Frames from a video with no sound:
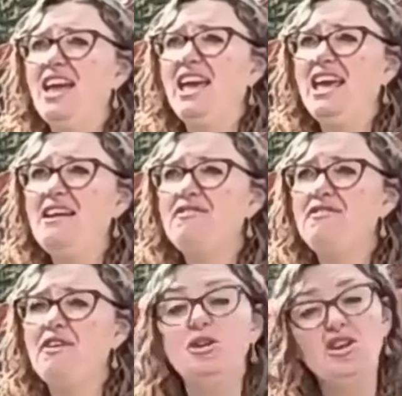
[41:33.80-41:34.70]
if
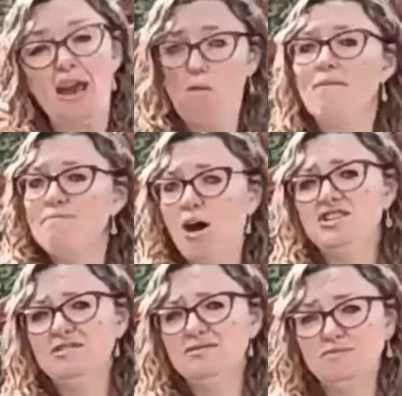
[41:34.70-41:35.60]
you get one
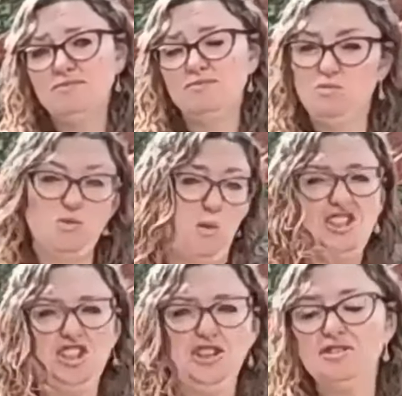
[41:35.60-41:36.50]
person, with one
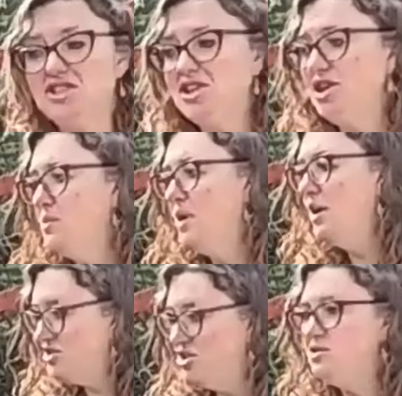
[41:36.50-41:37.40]
student, to
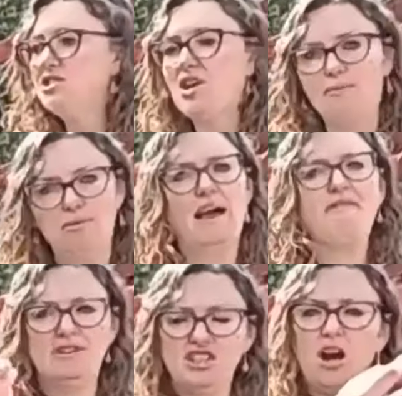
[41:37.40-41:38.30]
do the sample
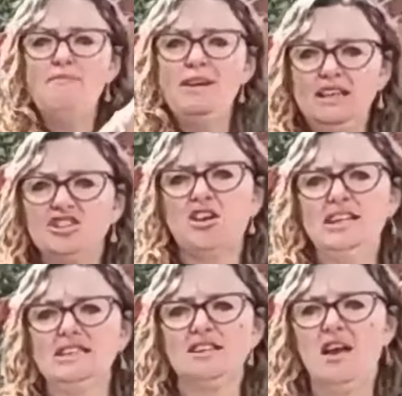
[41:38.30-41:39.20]
every time at each site,
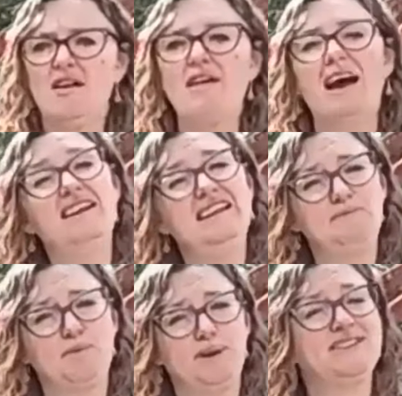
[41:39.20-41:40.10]
that at least
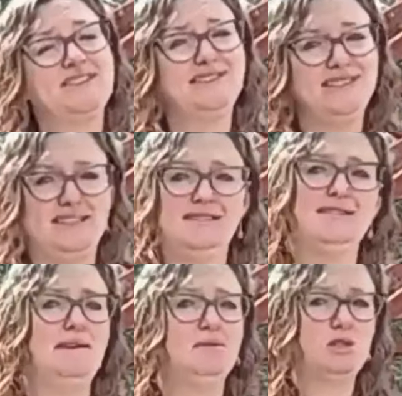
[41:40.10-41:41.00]
brings
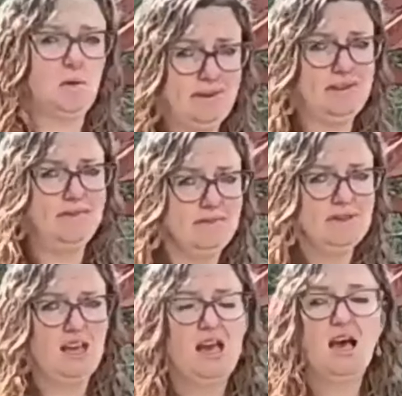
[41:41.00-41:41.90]
consistency between them.
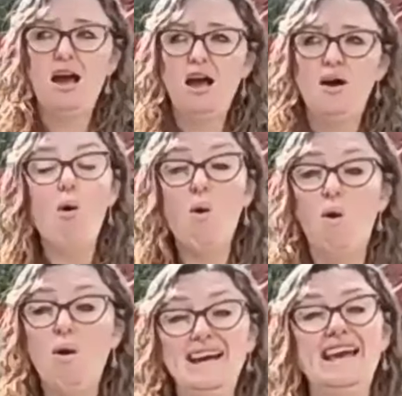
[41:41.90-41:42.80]

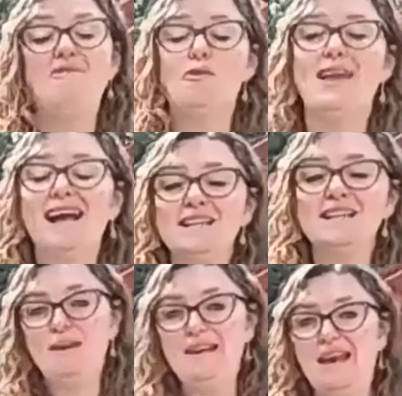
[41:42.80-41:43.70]
Or if we had
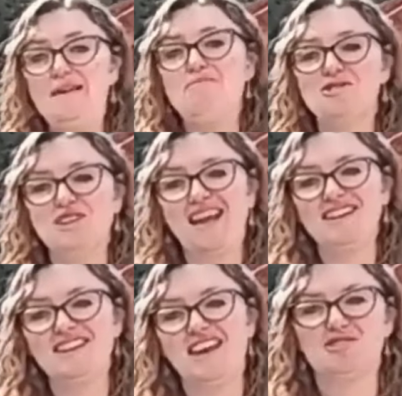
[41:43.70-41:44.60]
been able to get
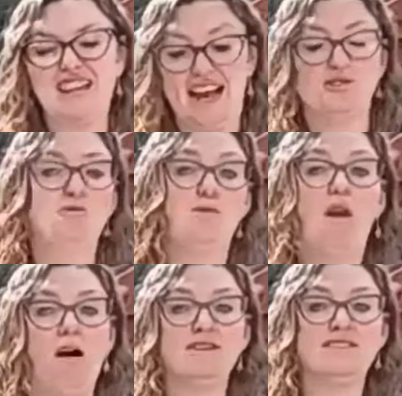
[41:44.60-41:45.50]
together as an actual
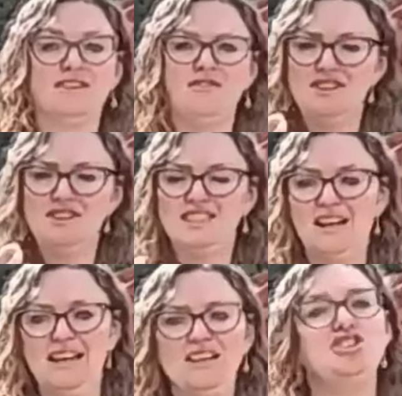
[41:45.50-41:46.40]
class and
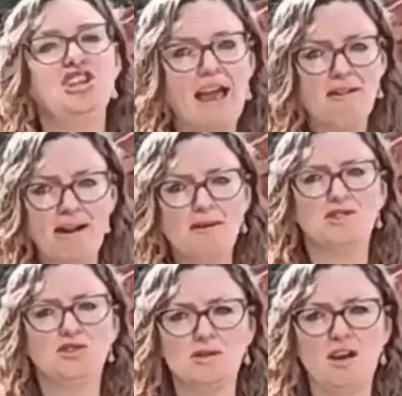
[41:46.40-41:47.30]
physically share out a
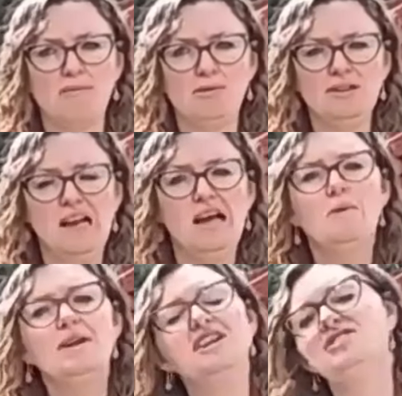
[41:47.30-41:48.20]
soil sample,
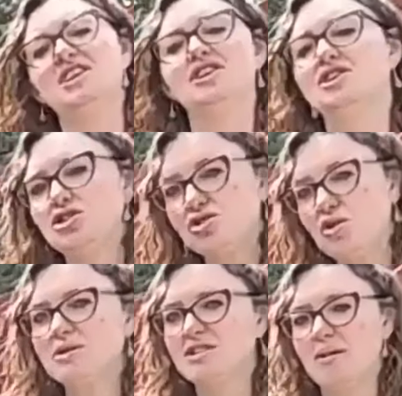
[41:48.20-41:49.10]
we could have done a control
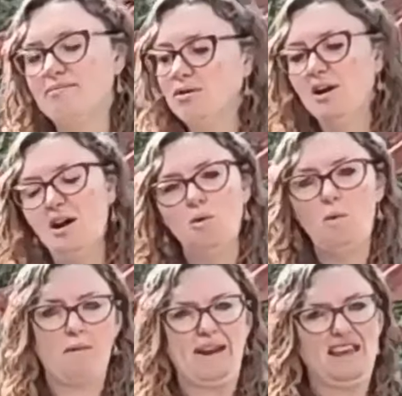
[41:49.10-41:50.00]
sample where
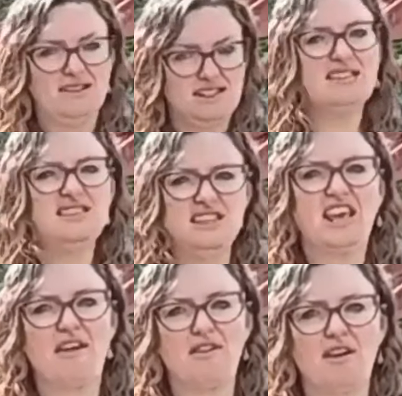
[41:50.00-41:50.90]
we test it
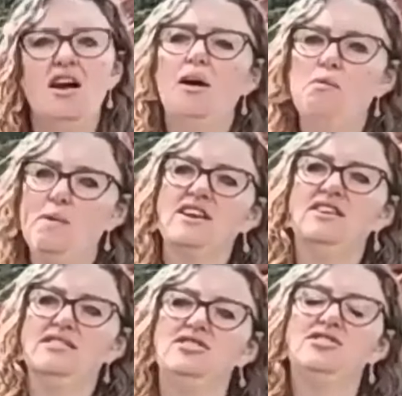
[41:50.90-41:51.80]
together and we
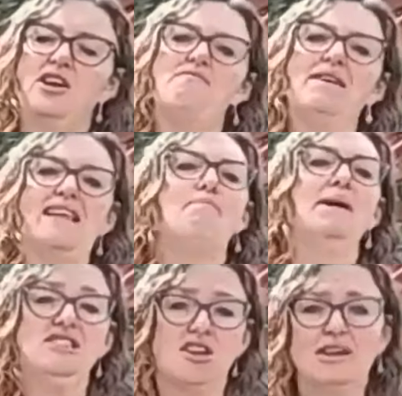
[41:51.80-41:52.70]
can kind of make that
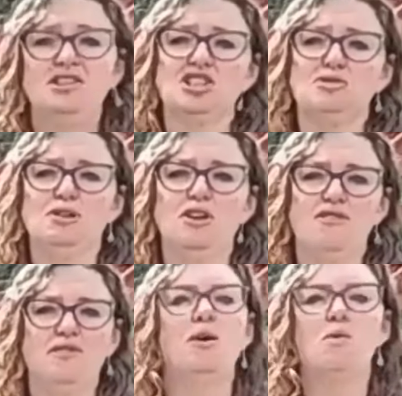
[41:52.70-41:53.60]
baseline judgment of
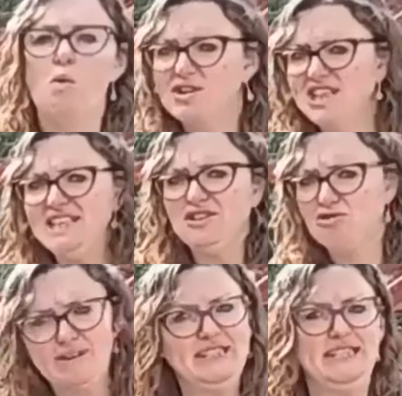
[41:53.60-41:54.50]
what is
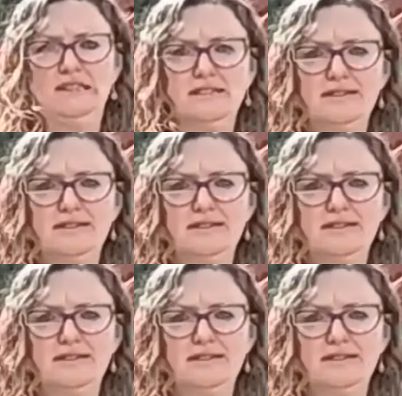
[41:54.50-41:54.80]
grittiness.